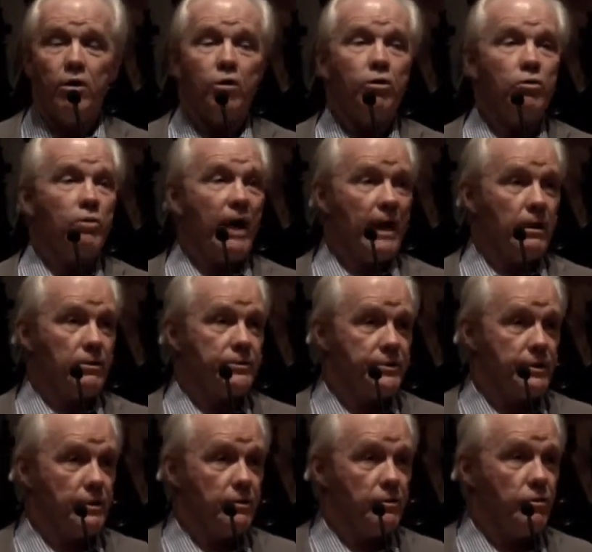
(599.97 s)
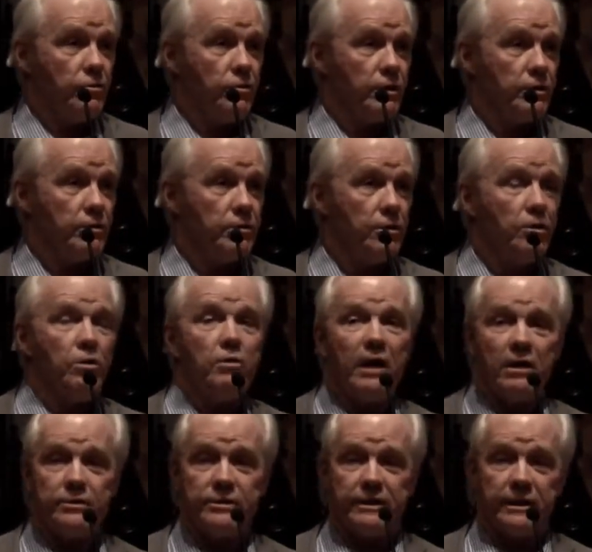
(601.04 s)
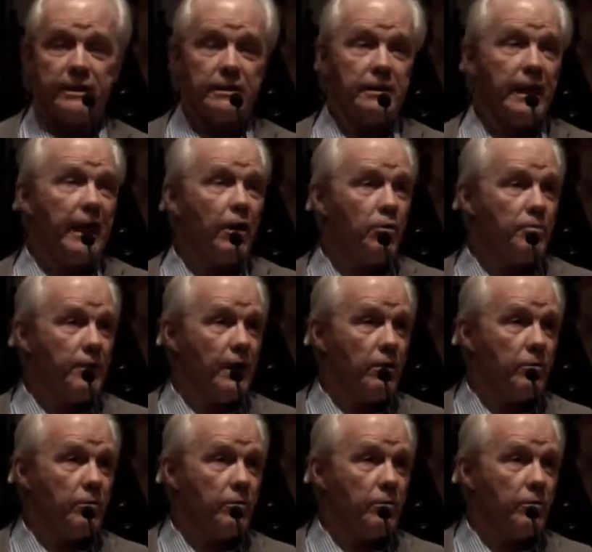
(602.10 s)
who else can do it? Who else can help